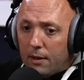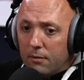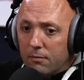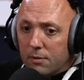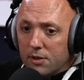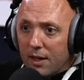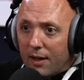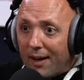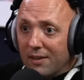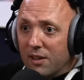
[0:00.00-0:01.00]
It was
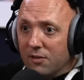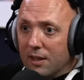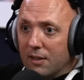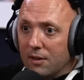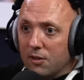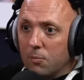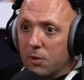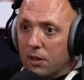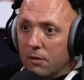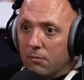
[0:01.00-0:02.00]
highly unlikely to
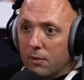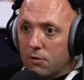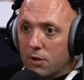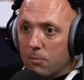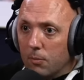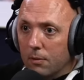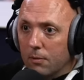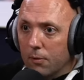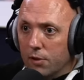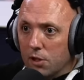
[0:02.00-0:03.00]
be a dream,
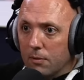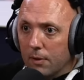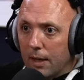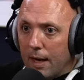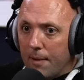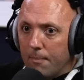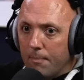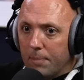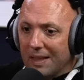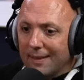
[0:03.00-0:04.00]
was it?
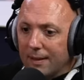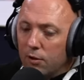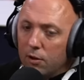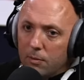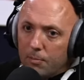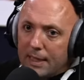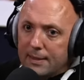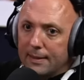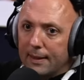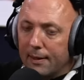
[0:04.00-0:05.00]
But I think it could have been
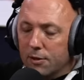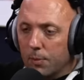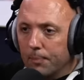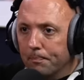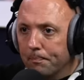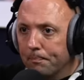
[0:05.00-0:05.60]
better than it has been.